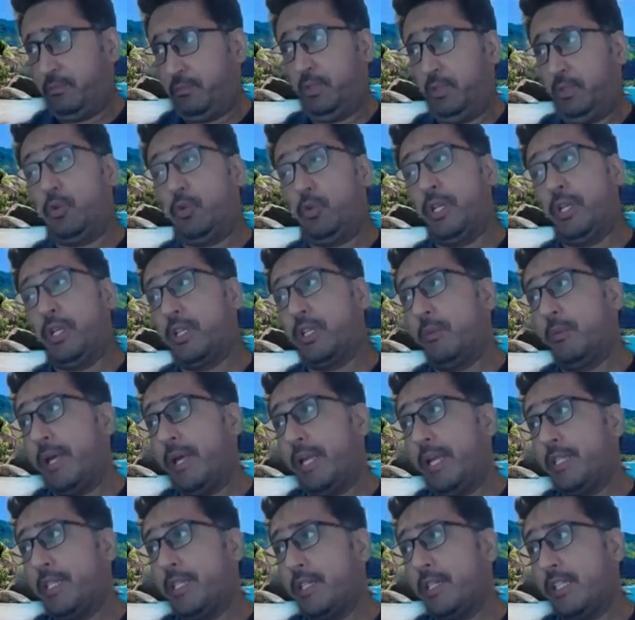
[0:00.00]
to another
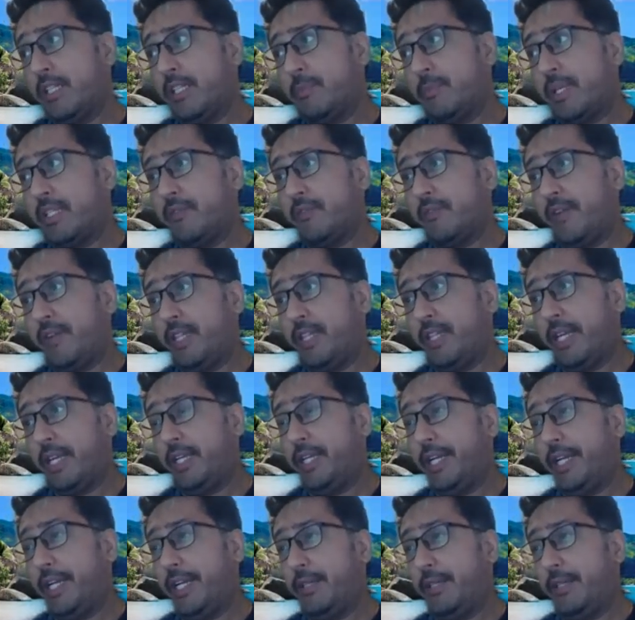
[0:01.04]
manager and specify the
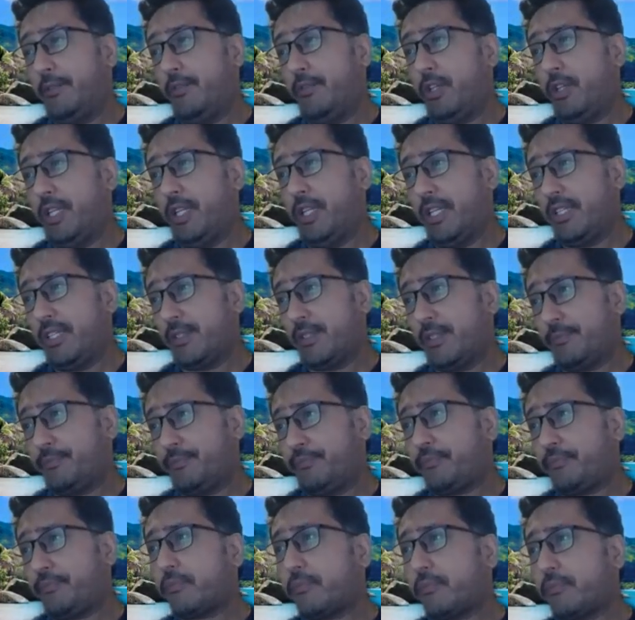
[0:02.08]
end date. For this,
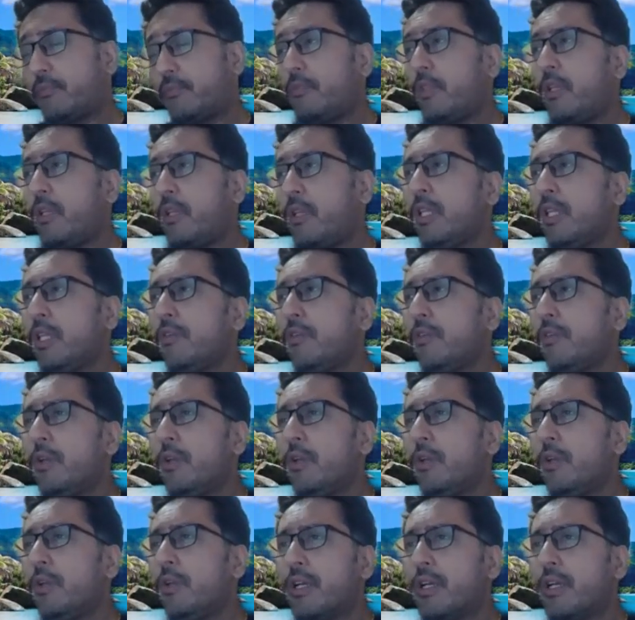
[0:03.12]
there will be
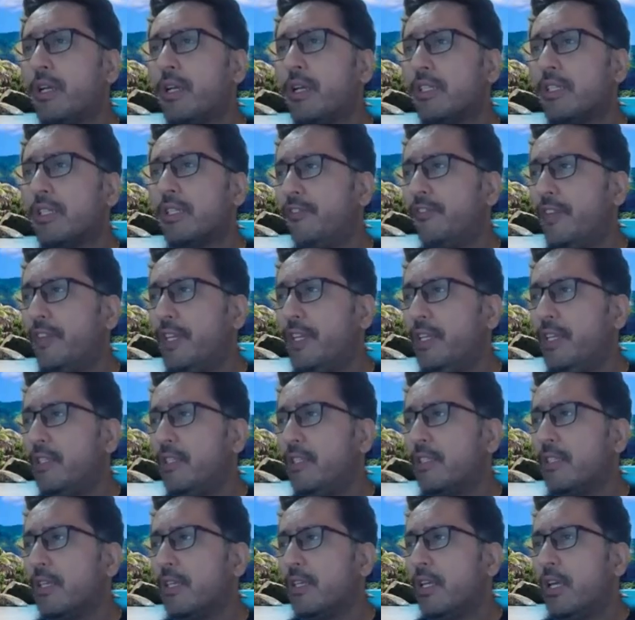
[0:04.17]
a custom
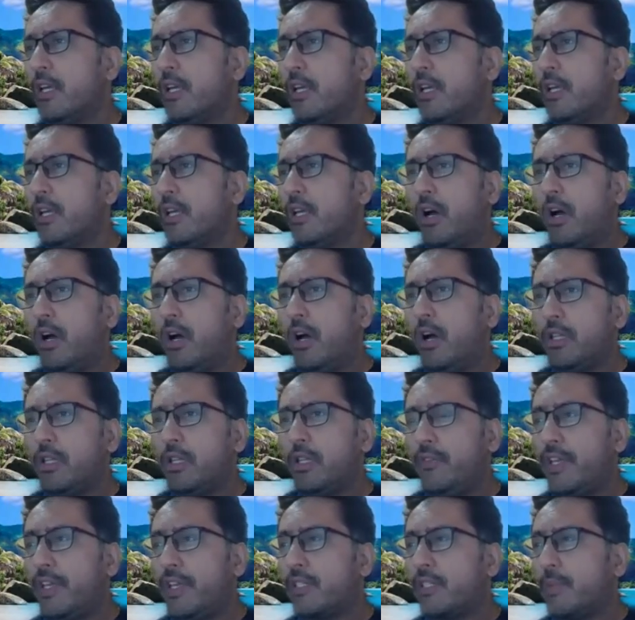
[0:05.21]
fields, all the
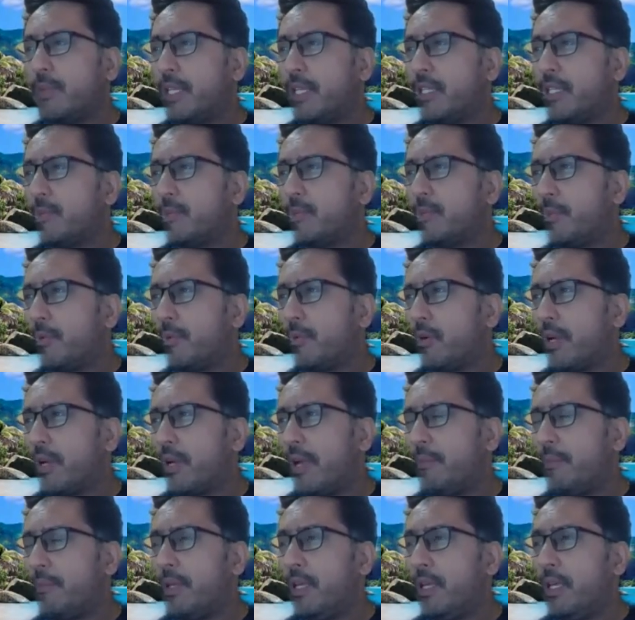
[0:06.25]
waste management
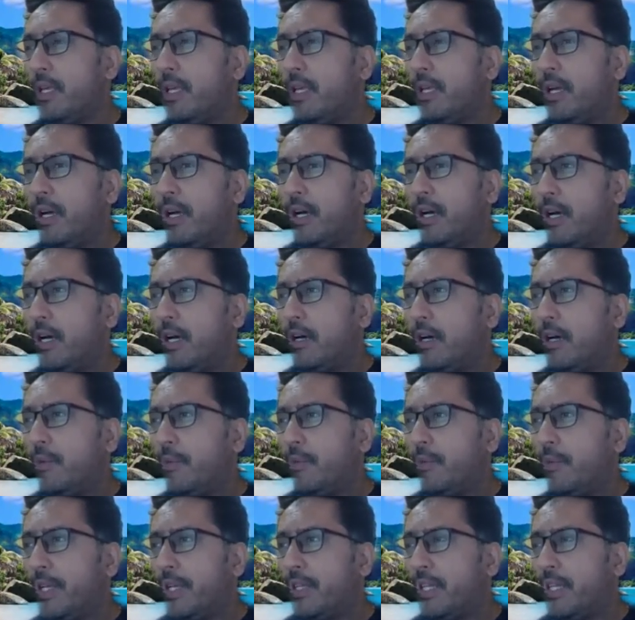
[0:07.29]
program,
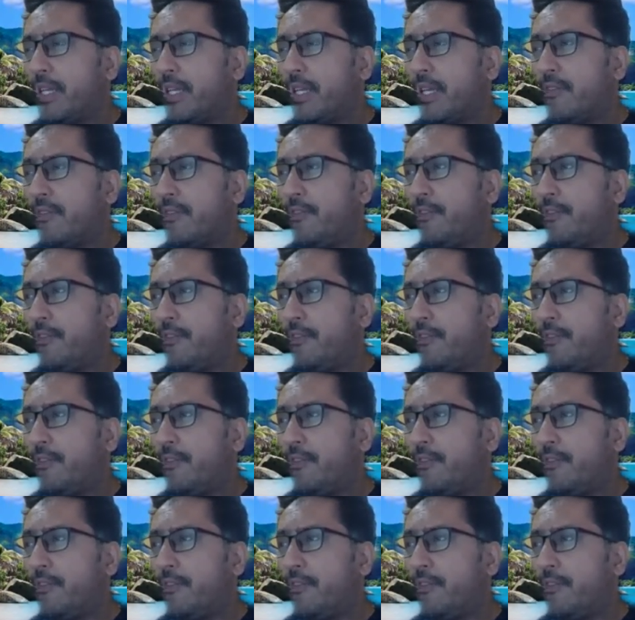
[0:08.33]
where they can